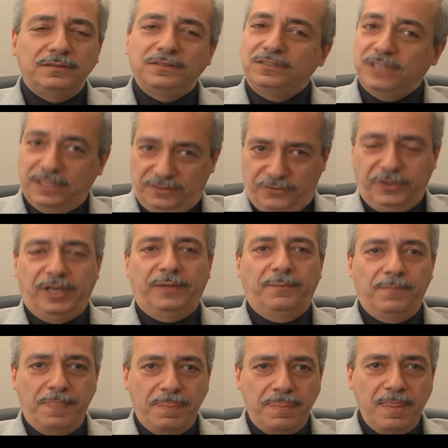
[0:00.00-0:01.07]
Not really.
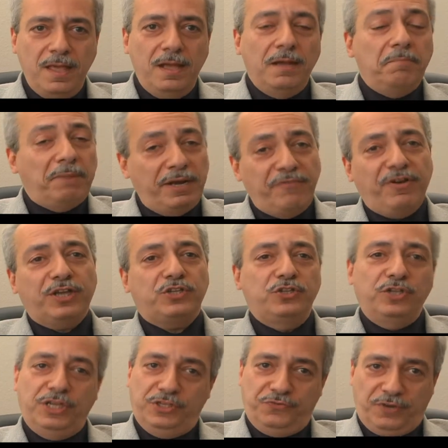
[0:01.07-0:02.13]

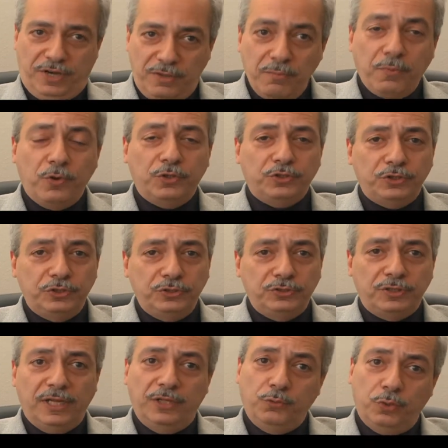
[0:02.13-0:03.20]
Manufacturing is very important,
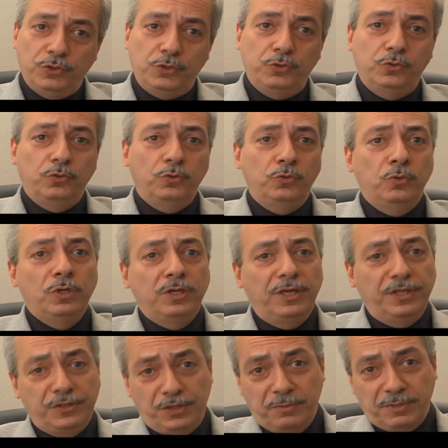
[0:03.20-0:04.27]
and what you do
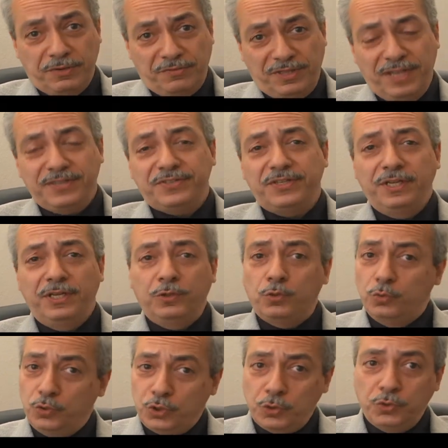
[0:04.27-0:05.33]
in terms of testing to
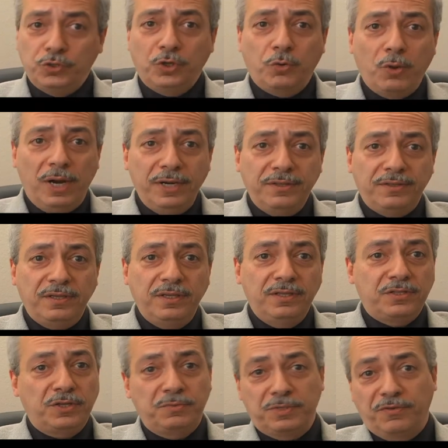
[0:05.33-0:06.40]
ensure the quality, in
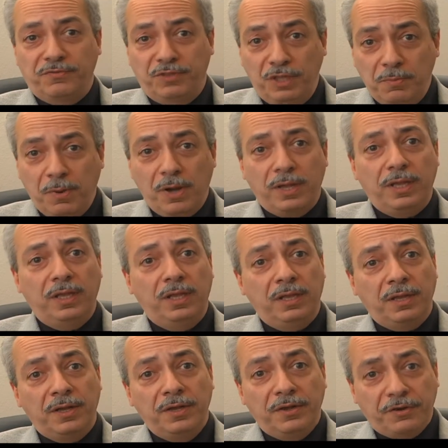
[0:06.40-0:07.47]
terms of debugging,
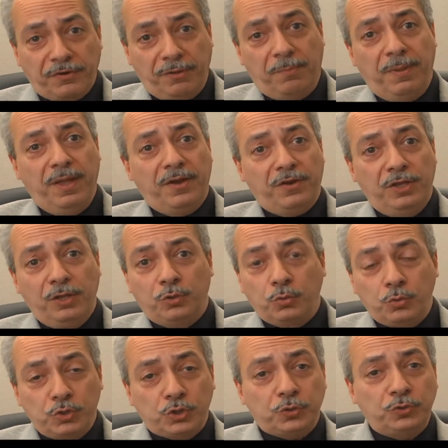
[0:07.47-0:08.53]
repairing to
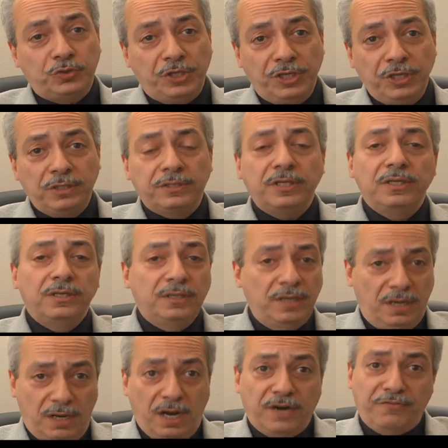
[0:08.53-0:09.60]
ensure the yield
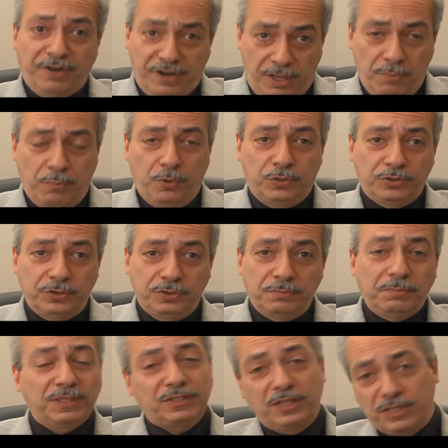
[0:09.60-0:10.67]
are very important,
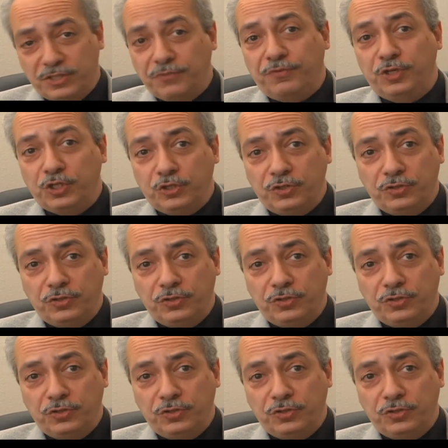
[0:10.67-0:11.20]
but not sufficient.